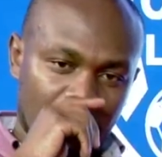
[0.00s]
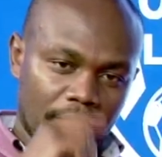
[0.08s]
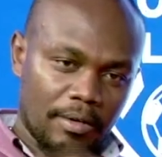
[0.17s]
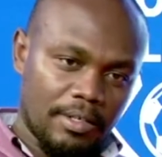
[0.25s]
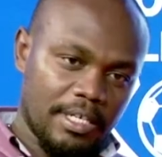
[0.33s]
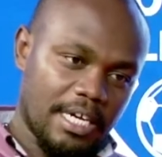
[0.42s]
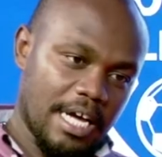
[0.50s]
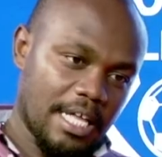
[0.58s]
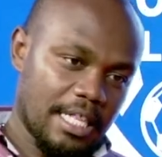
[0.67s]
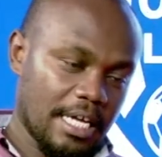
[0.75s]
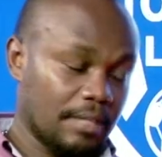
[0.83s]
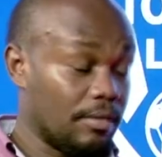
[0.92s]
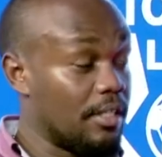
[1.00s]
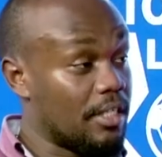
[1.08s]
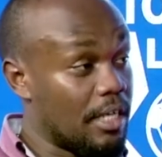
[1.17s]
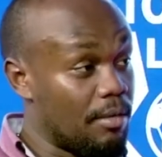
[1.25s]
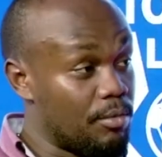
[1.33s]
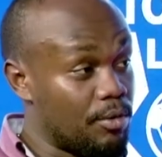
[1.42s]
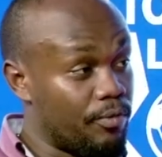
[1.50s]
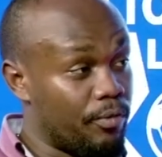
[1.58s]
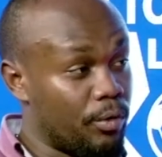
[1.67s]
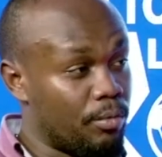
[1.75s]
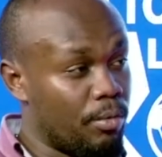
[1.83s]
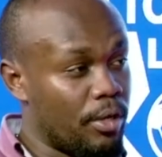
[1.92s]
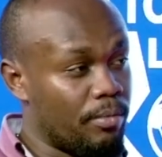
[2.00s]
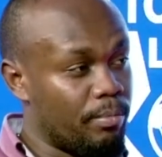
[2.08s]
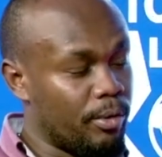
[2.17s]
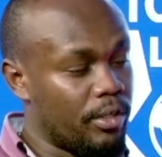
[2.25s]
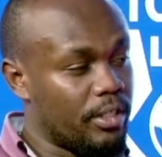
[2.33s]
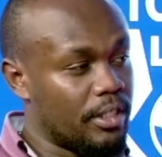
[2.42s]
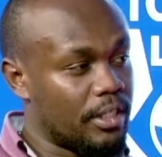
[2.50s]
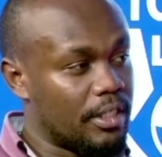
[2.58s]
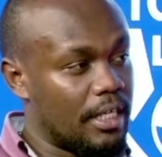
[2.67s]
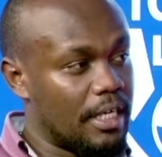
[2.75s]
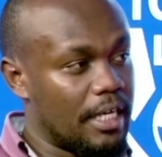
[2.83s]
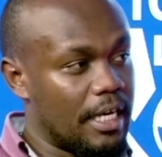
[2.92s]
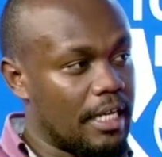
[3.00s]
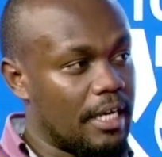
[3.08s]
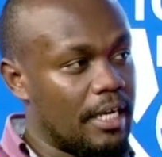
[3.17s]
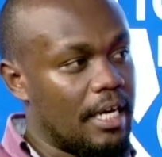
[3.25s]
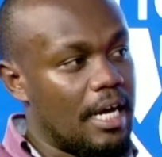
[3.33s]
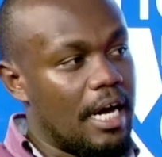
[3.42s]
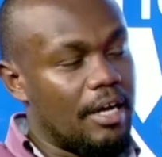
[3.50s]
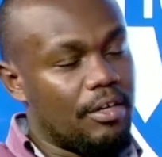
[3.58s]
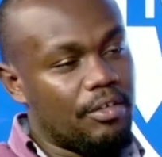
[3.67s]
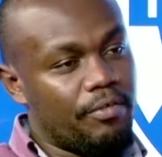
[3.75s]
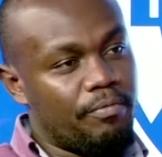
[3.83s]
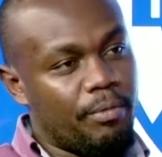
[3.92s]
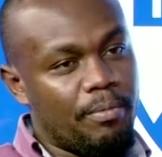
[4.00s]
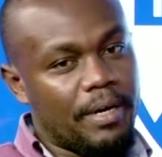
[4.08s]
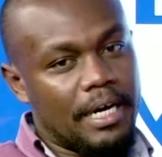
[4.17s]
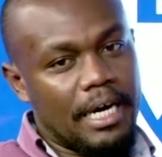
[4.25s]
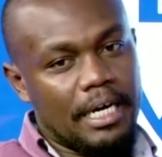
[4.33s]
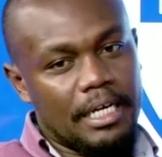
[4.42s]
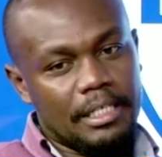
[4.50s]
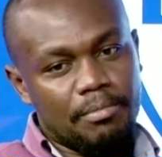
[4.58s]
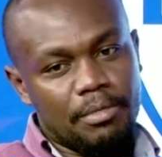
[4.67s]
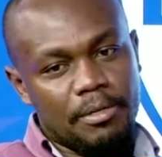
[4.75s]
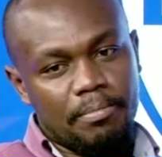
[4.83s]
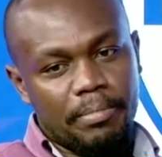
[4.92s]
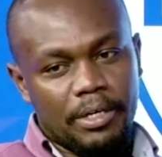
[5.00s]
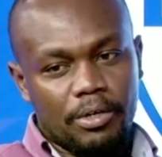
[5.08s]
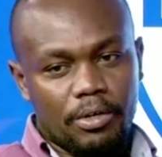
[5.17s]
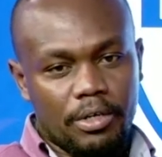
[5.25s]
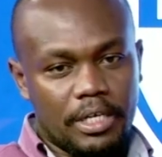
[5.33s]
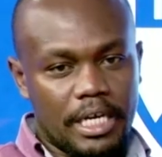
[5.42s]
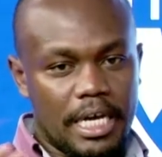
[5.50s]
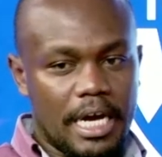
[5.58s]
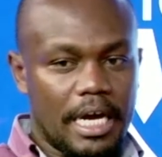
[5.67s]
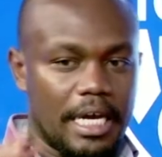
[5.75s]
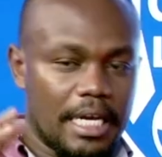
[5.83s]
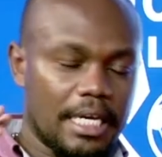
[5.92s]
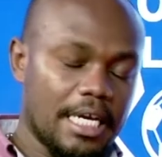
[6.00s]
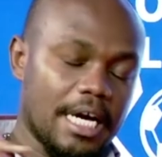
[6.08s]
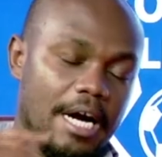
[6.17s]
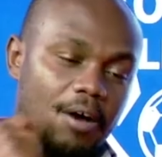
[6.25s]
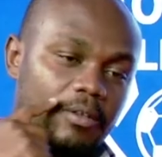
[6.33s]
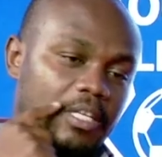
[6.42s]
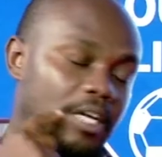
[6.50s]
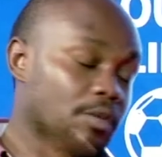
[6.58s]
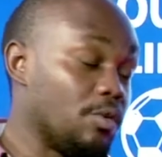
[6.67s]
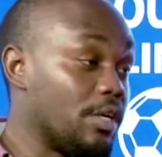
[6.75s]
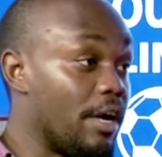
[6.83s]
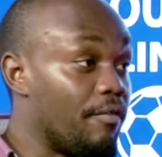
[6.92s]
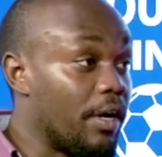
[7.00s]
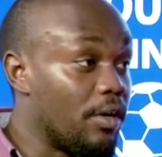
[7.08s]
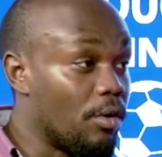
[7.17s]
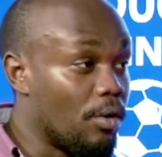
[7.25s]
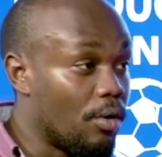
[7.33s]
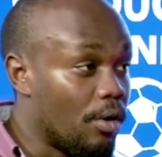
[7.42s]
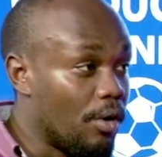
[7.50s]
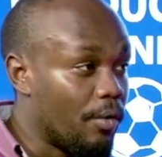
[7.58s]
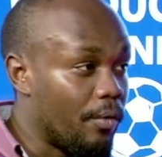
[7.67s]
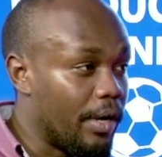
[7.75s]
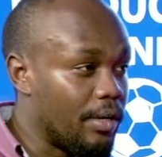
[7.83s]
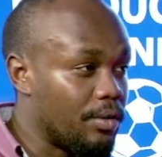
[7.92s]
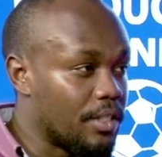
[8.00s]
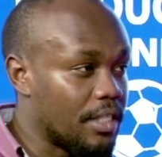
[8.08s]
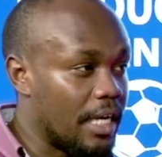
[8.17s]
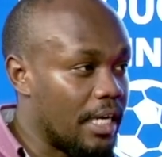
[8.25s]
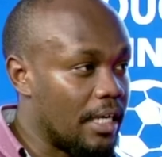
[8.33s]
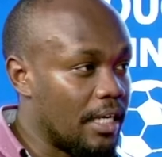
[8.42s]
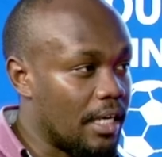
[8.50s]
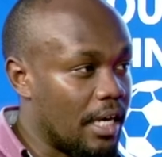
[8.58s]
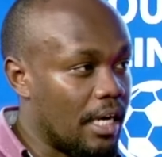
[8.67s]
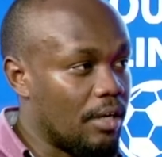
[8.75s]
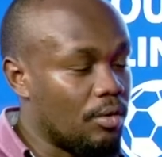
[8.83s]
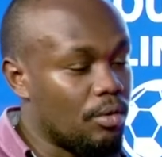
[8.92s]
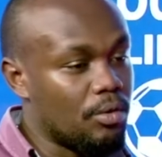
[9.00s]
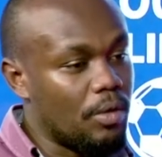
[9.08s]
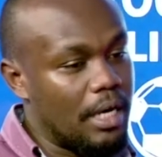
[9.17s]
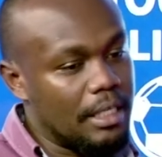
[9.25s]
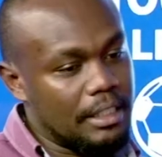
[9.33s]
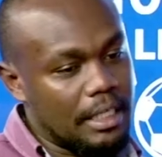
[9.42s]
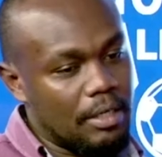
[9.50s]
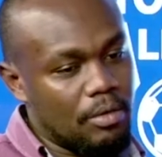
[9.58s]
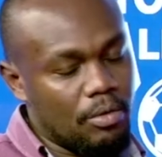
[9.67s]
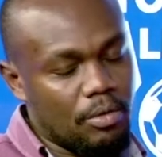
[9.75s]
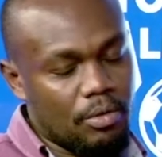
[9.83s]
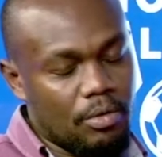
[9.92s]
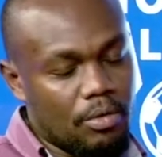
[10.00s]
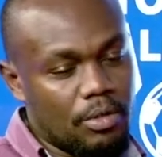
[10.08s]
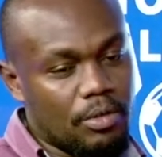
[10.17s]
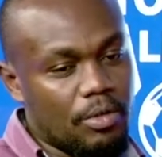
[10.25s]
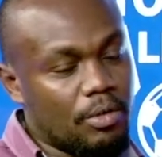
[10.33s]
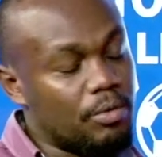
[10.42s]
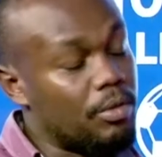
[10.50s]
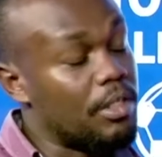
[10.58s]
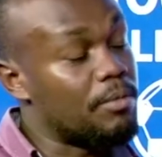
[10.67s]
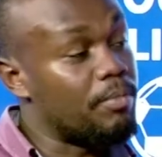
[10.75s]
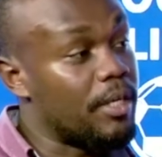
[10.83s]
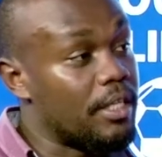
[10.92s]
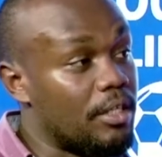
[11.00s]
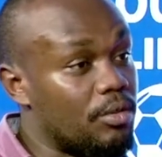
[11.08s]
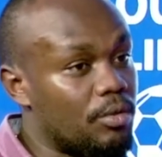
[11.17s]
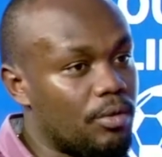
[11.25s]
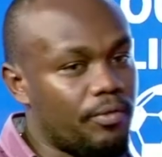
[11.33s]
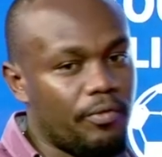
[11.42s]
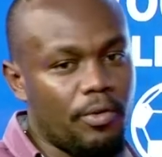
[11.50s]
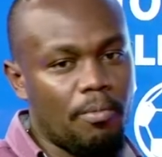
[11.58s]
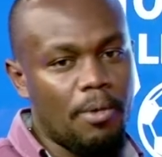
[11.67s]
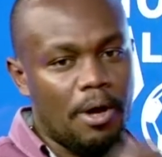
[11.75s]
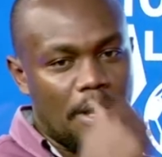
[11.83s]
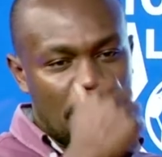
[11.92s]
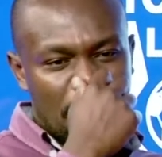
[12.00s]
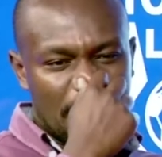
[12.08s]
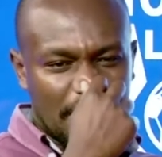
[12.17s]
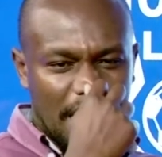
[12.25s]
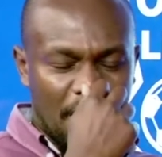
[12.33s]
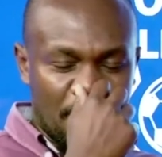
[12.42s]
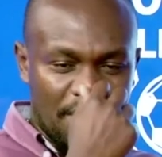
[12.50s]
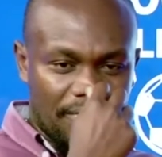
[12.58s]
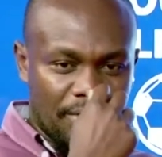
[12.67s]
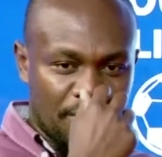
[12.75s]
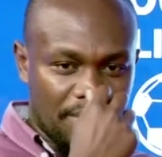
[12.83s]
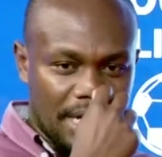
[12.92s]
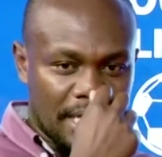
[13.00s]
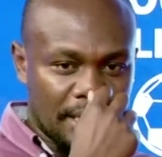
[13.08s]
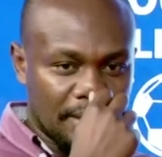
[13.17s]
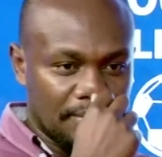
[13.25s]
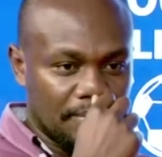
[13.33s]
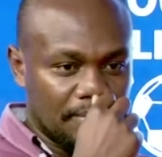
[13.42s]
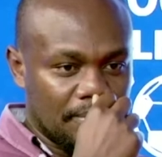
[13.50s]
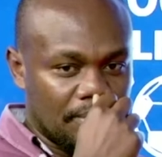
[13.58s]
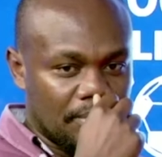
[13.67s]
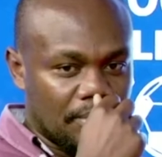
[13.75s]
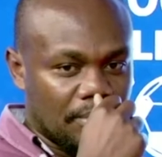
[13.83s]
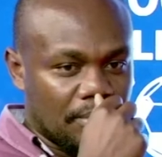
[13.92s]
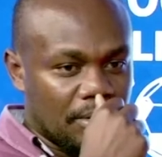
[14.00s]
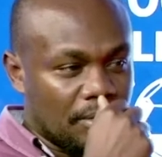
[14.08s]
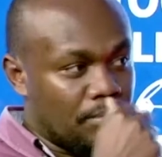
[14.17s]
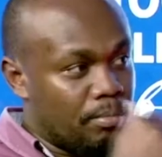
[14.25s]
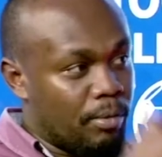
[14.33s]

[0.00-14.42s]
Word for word: we cannot deny that, when it comes to football politics in Kenya. A lot of propaganda is being peddled here in, here out, and you never know where you stand and who to answer and who is going to expect the truth from. But away from that... No, no,